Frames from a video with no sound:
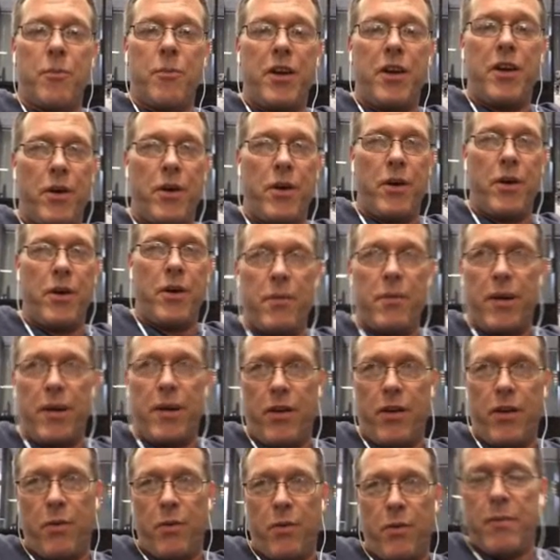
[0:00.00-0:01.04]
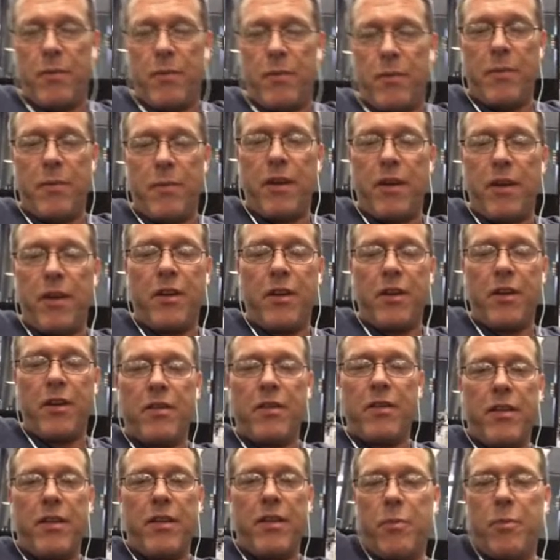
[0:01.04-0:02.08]
should be doing, because one of my biggest
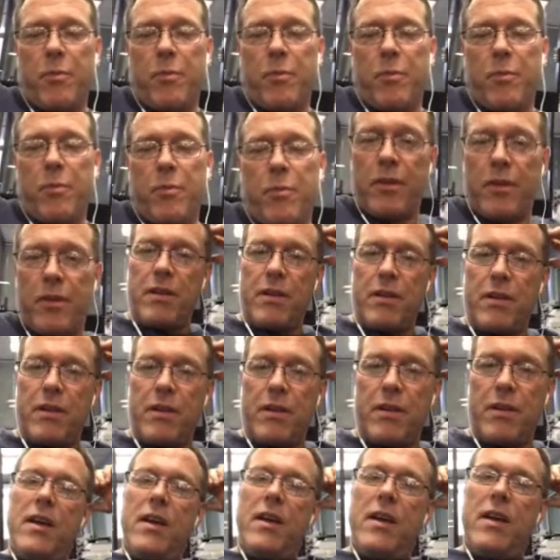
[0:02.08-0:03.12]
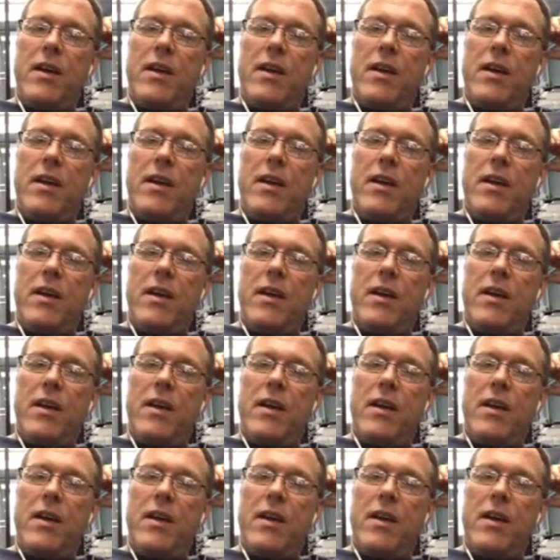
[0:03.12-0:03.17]
things that I tell people is that